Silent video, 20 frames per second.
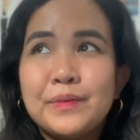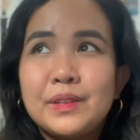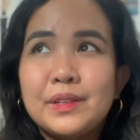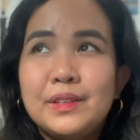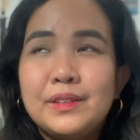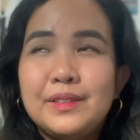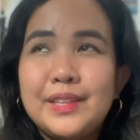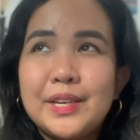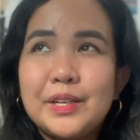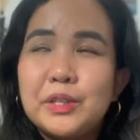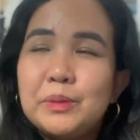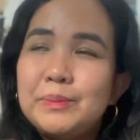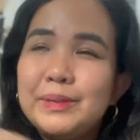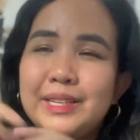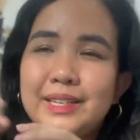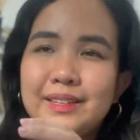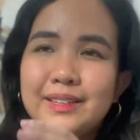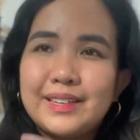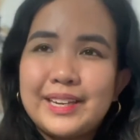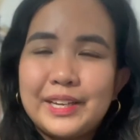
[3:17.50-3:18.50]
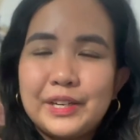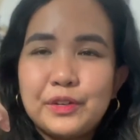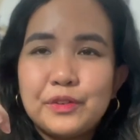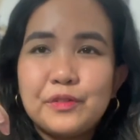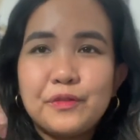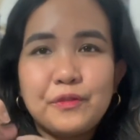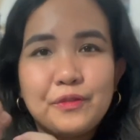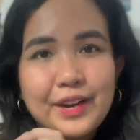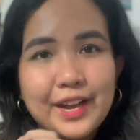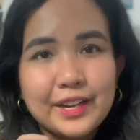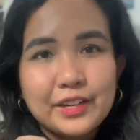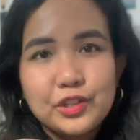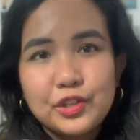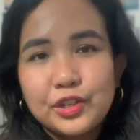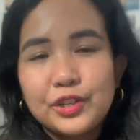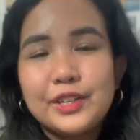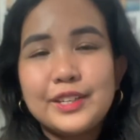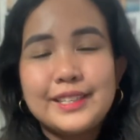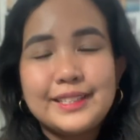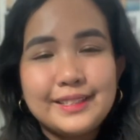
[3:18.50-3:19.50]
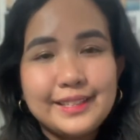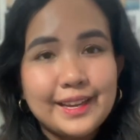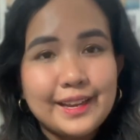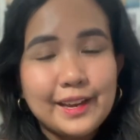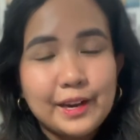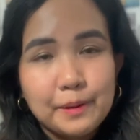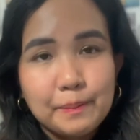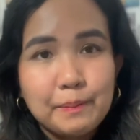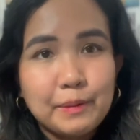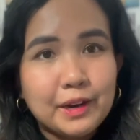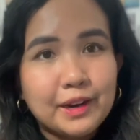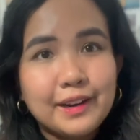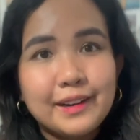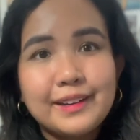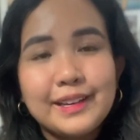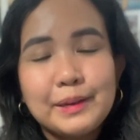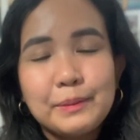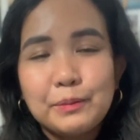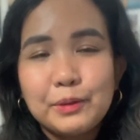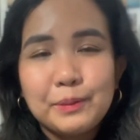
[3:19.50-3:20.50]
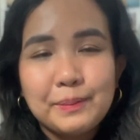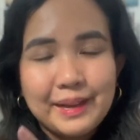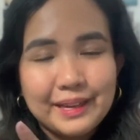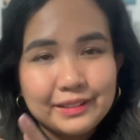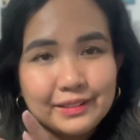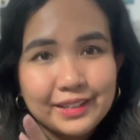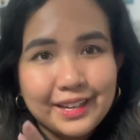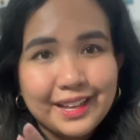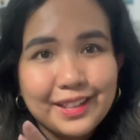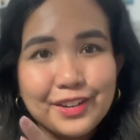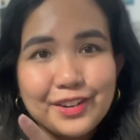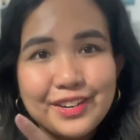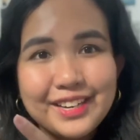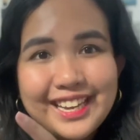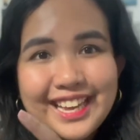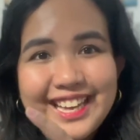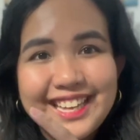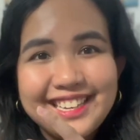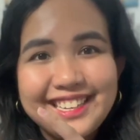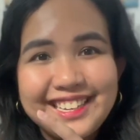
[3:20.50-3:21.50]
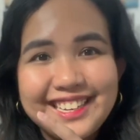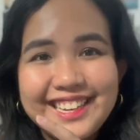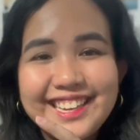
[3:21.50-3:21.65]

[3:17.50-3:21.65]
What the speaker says: they could be kind of fractured and taken apart and put back together again.